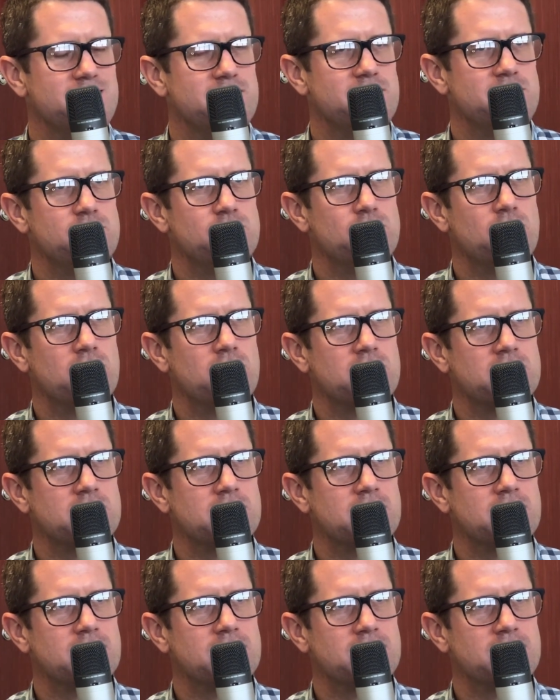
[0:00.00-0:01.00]
you are
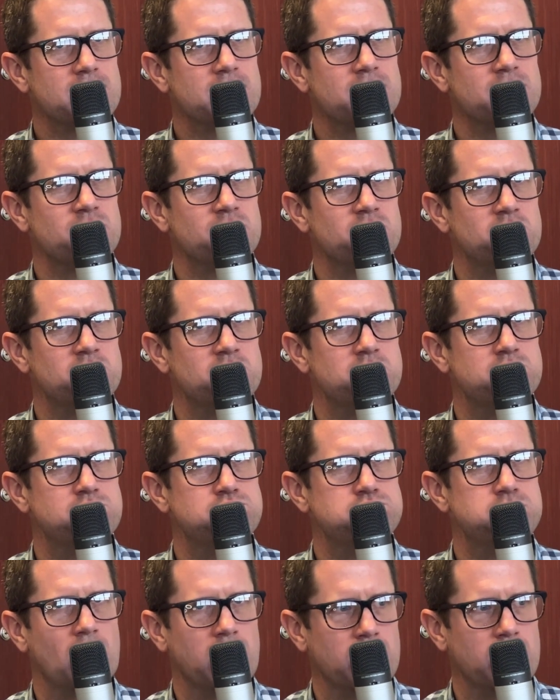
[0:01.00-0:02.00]
kind of
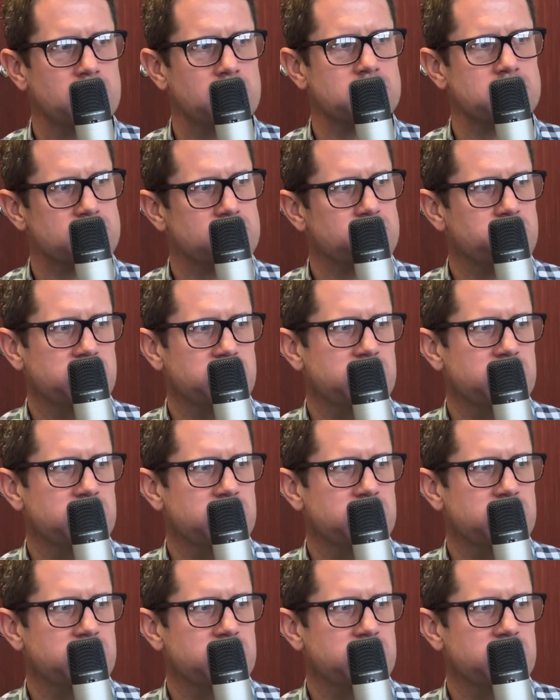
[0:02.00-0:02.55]
bound to be